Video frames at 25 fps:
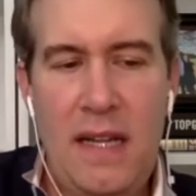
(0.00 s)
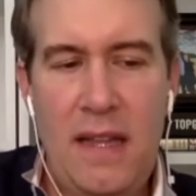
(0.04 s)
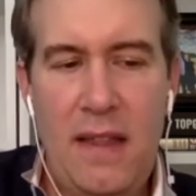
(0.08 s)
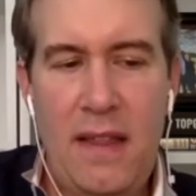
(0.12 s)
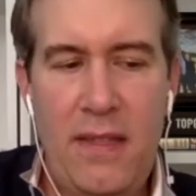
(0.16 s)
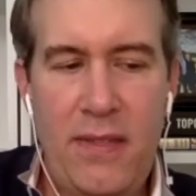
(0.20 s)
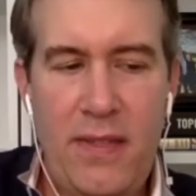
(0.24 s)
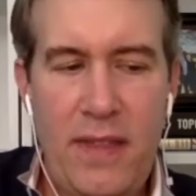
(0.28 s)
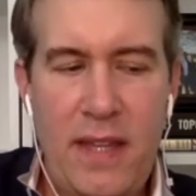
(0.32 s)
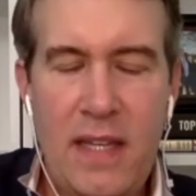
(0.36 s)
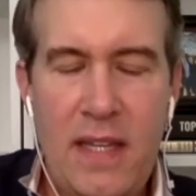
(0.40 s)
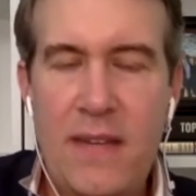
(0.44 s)

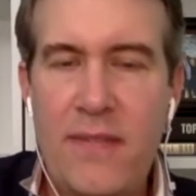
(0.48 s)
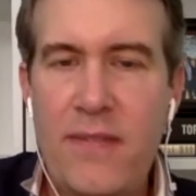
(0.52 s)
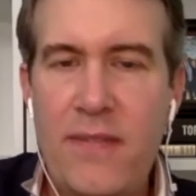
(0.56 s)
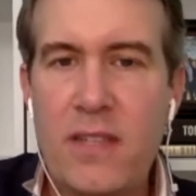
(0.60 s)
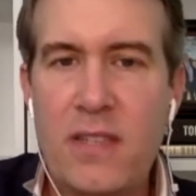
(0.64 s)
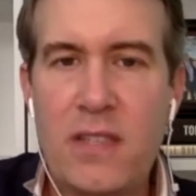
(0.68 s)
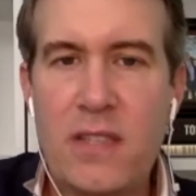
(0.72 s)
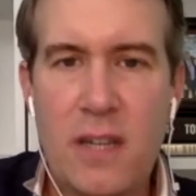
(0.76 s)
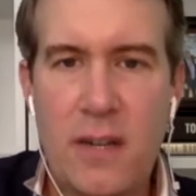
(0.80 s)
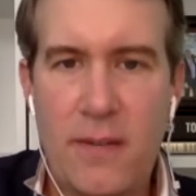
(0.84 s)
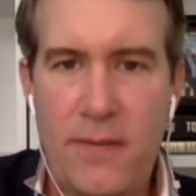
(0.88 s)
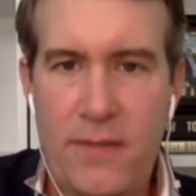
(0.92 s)
think of
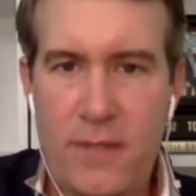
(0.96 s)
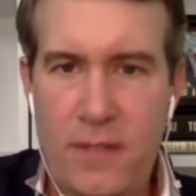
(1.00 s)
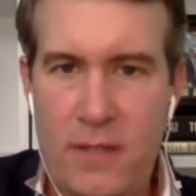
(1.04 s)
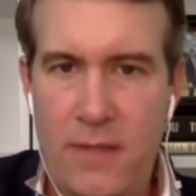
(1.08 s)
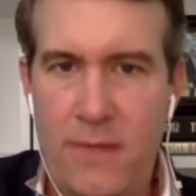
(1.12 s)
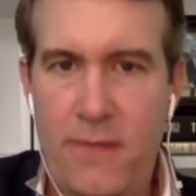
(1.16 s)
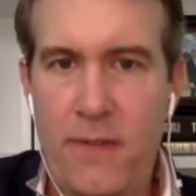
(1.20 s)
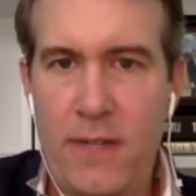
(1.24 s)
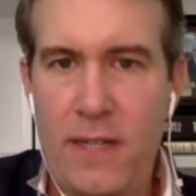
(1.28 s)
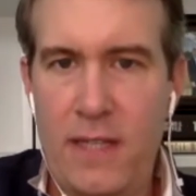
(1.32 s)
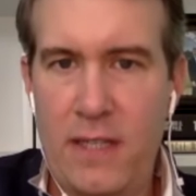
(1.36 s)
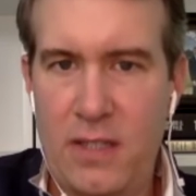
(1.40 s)
yourself as a
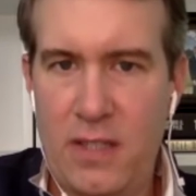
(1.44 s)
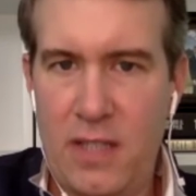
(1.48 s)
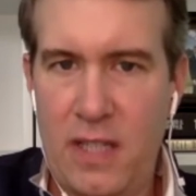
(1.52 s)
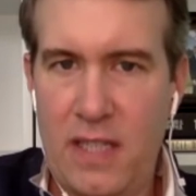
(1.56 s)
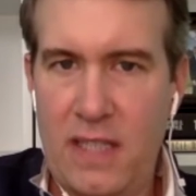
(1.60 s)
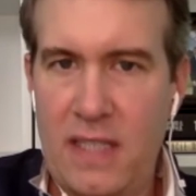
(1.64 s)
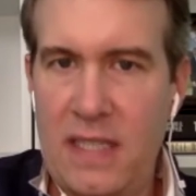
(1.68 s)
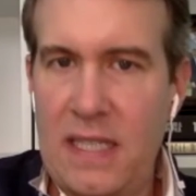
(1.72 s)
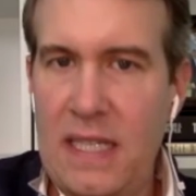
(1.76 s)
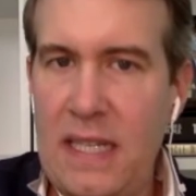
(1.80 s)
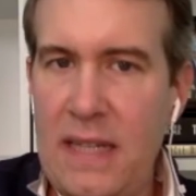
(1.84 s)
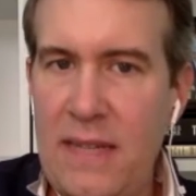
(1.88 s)

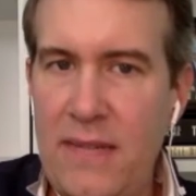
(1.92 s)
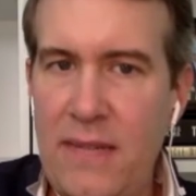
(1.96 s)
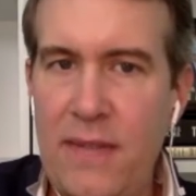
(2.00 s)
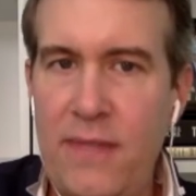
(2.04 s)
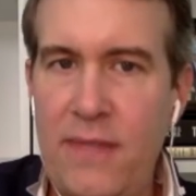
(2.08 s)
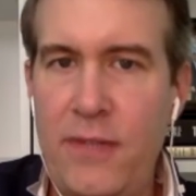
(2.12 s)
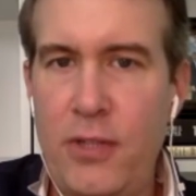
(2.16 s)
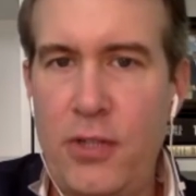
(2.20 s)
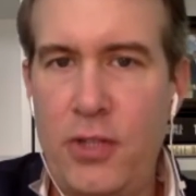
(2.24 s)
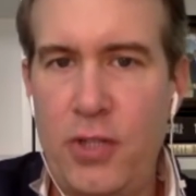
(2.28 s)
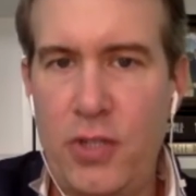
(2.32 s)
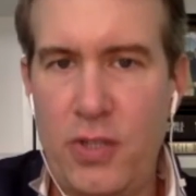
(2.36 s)
franchise, even if
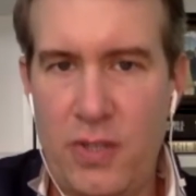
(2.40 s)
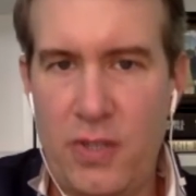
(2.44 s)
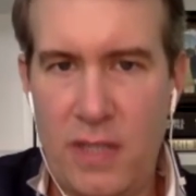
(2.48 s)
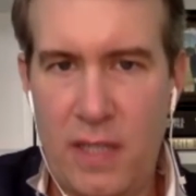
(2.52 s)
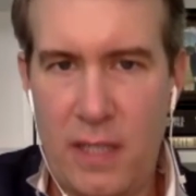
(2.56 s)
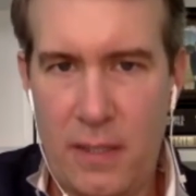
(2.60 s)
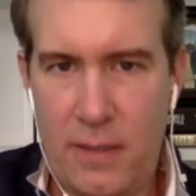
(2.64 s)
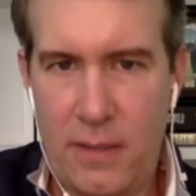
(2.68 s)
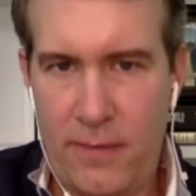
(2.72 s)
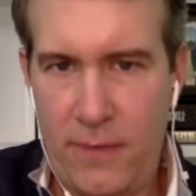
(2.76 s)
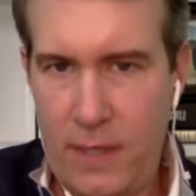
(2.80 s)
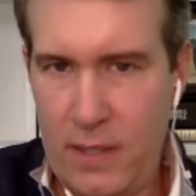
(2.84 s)
you choose
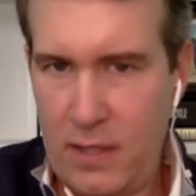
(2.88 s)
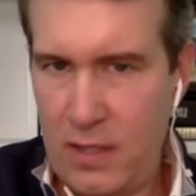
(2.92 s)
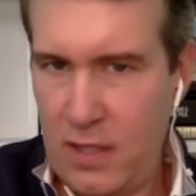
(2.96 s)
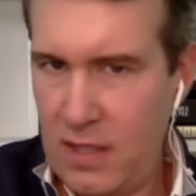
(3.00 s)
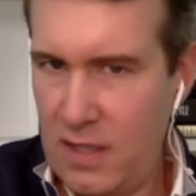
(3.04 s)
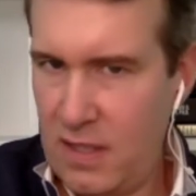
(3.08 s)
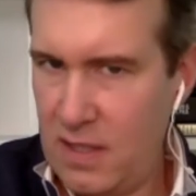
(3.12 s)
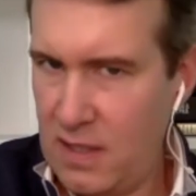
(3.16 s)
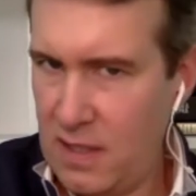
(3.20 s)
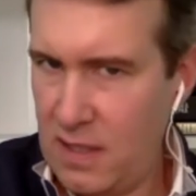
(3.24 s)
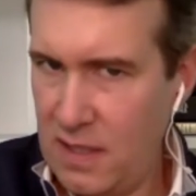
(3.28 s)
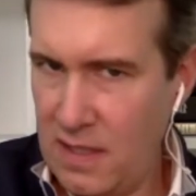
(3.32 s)
not to franchise,
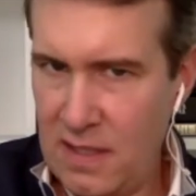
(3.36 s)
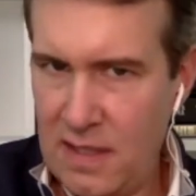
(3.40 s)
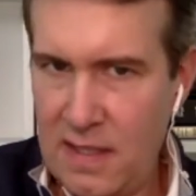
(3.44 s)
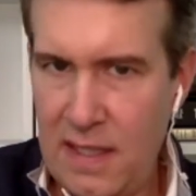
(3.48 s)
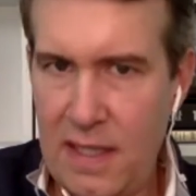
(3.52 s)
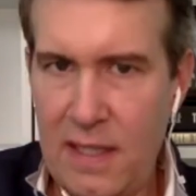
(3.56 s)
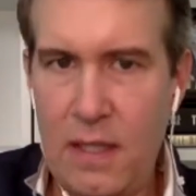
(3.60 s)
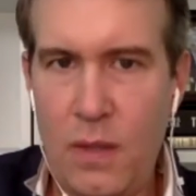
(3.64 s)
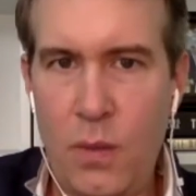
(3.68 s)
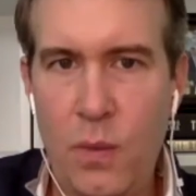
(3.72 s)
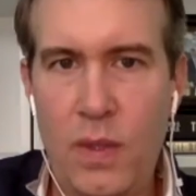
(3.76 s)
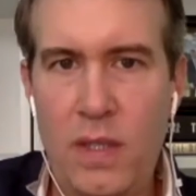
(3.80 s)
because it's
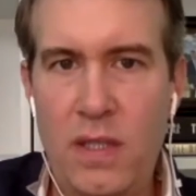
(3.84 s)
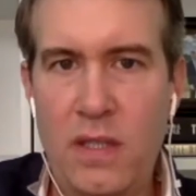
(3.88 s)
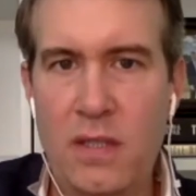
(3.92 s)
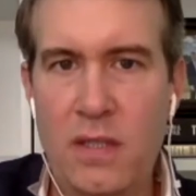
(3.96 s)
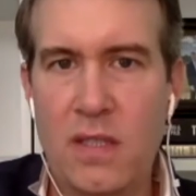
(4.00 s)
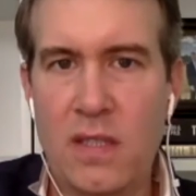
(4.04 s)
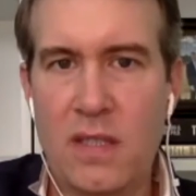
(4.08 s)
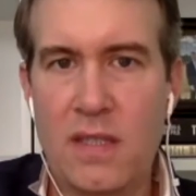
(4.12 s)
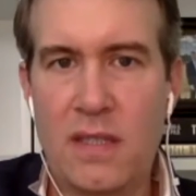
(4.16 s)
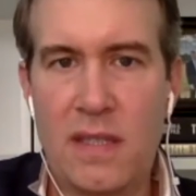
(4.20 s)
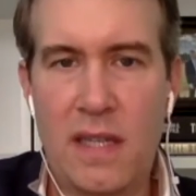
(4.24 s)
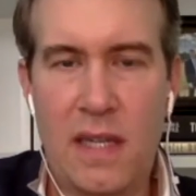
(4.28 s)
exactly what you
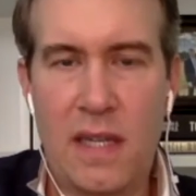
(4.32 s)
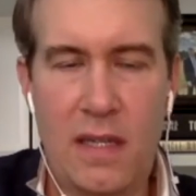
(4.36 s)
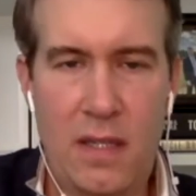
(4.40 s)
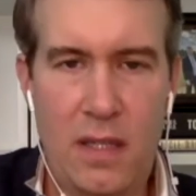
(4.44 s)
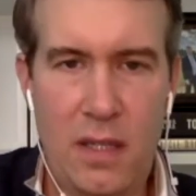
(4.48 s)
just said.